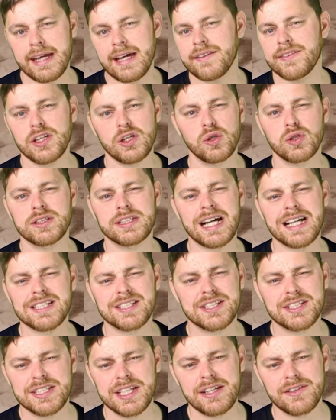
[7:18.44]
He had the
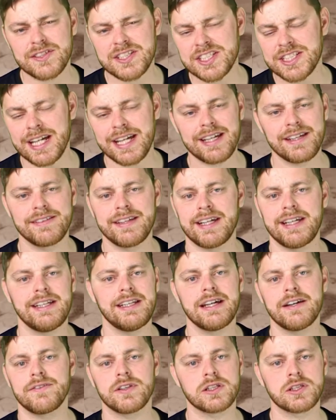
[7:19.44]
audacity of saying
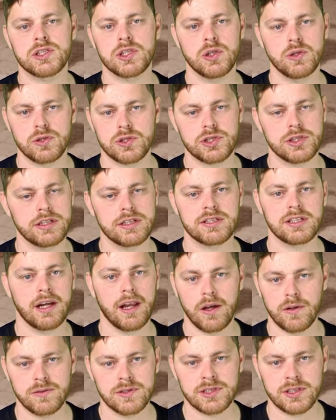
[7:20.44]
that he never touched
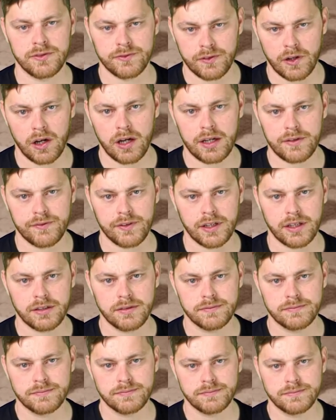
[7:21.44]
this lone
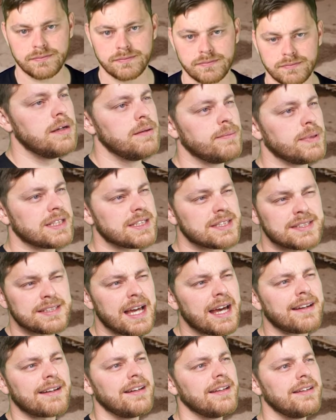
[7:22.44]
survivor. But
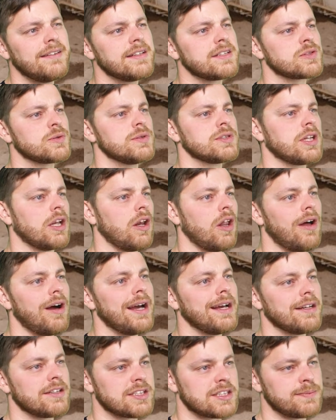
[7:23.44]
sadly, this was a
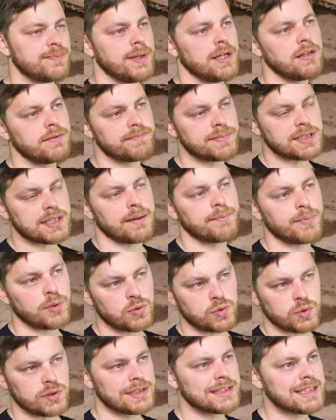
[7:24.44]
lie, as sperm
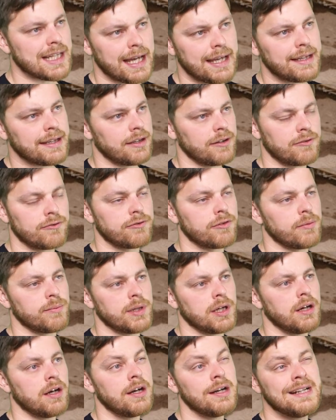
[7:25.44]
samples were taken from
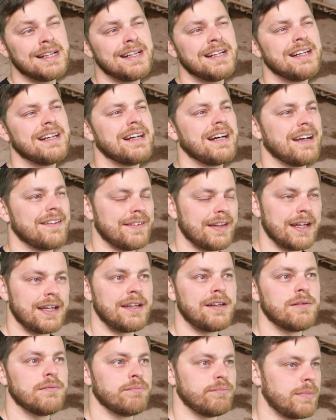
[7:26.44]
her and
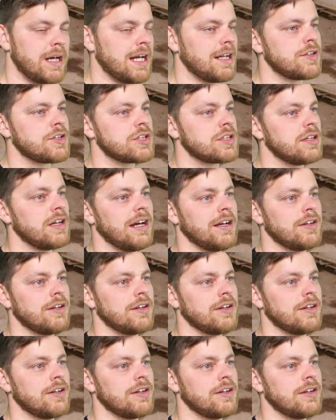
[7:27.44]
they matched